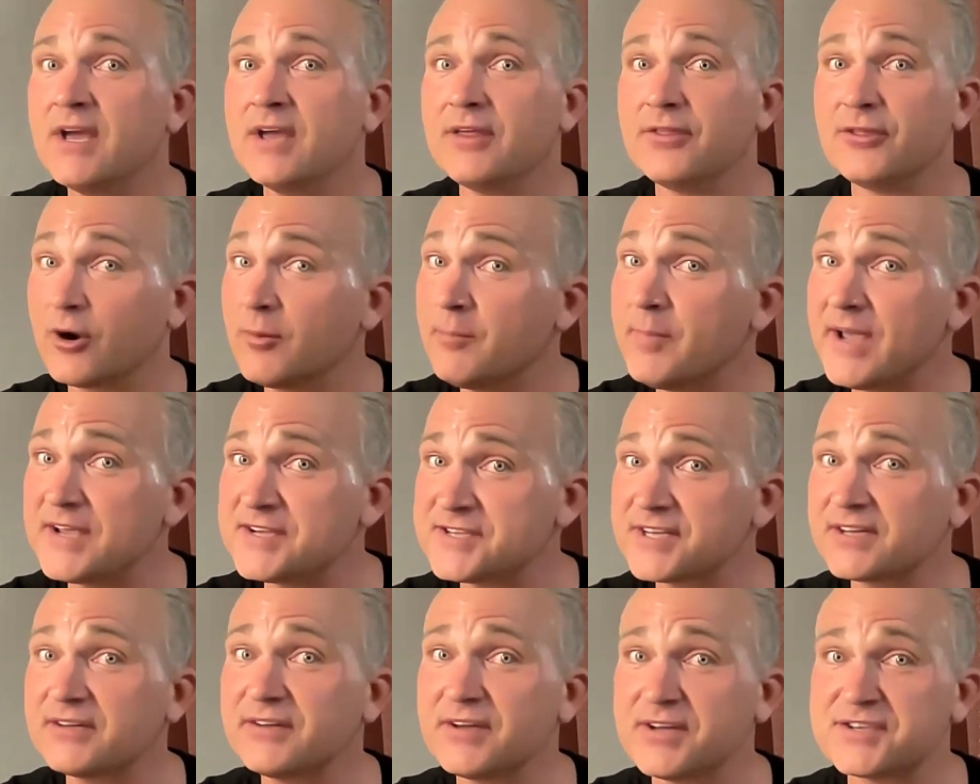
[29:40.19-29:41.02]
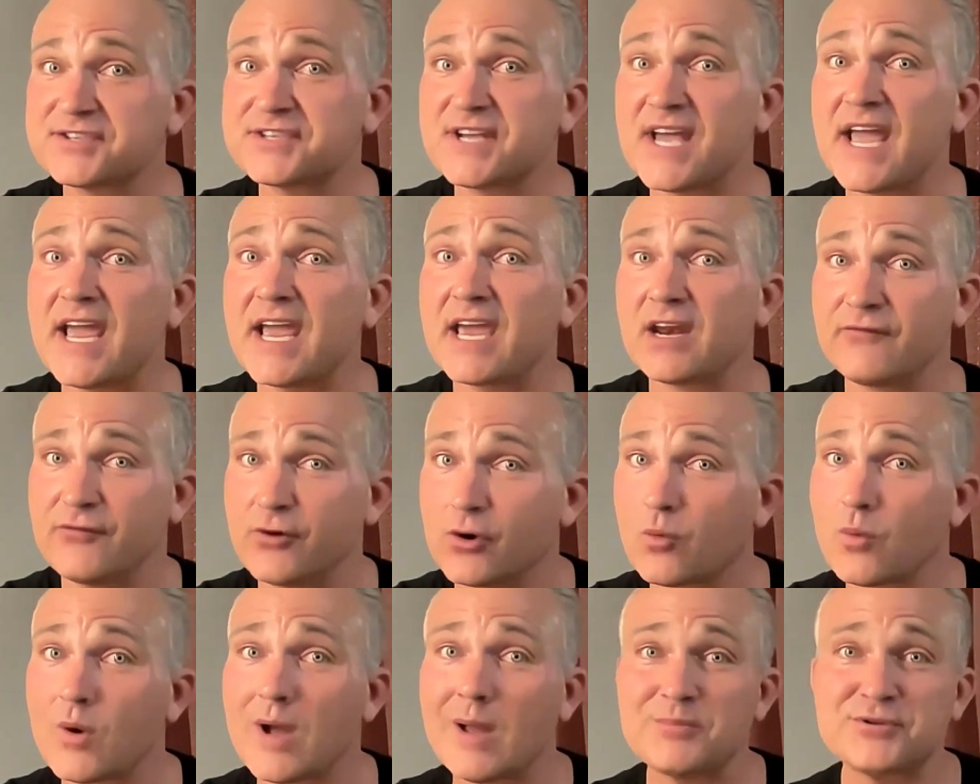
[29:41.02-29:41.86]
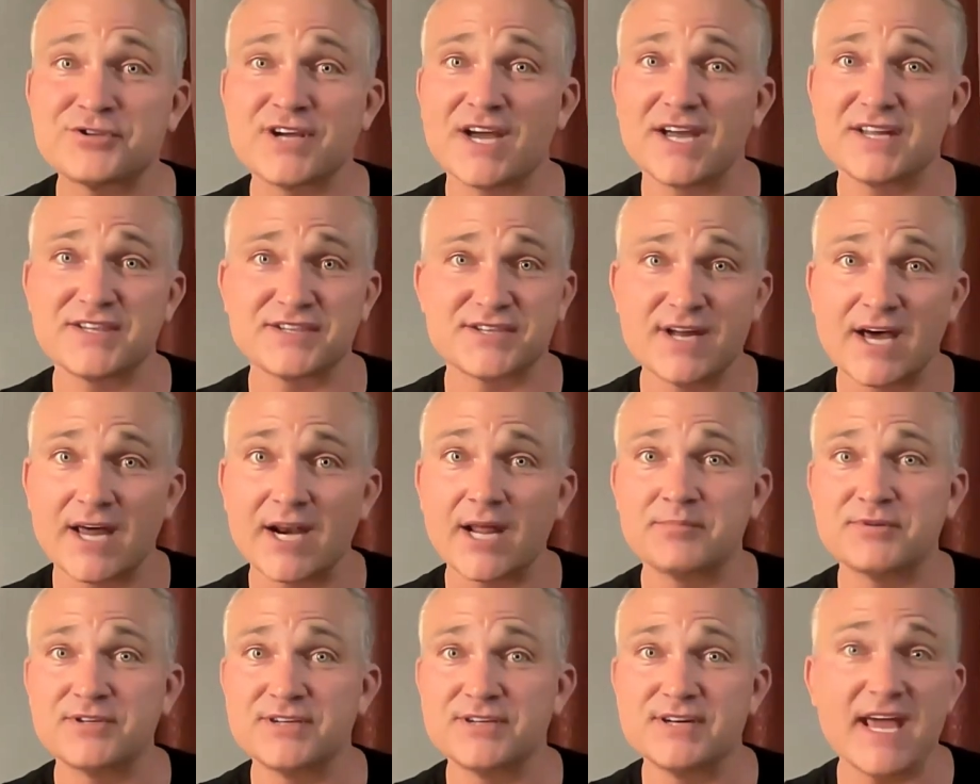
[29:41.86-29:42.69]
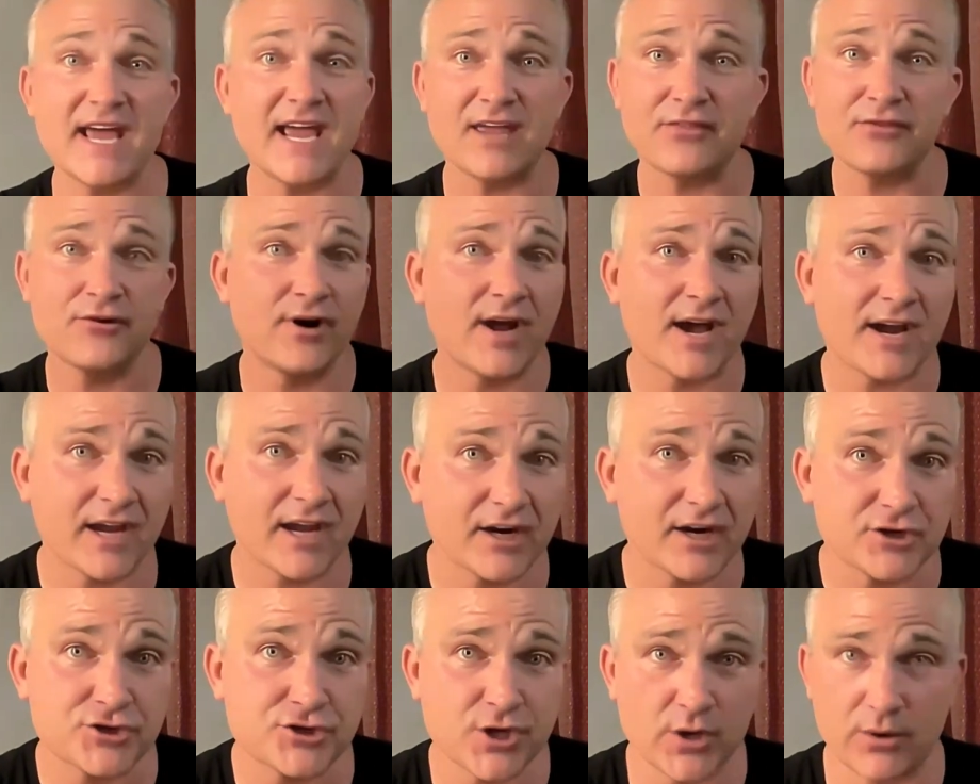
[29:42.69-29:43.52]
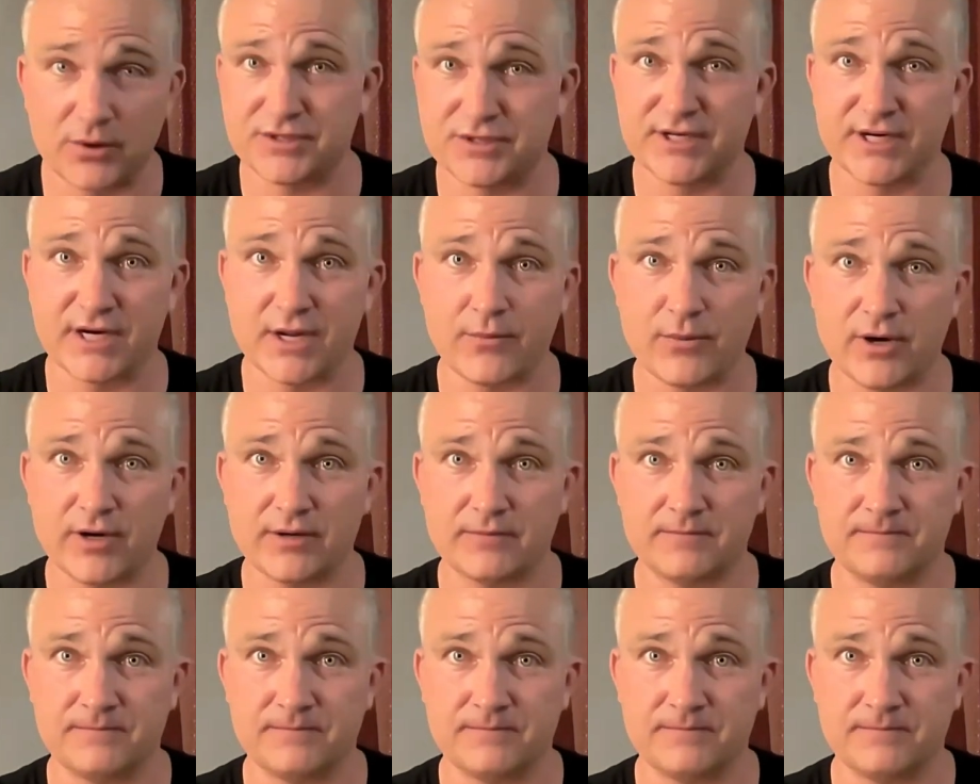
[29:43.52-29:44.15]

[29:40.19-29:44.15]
they're basically saying if your website's not up to date, they're not going to show it to anyone.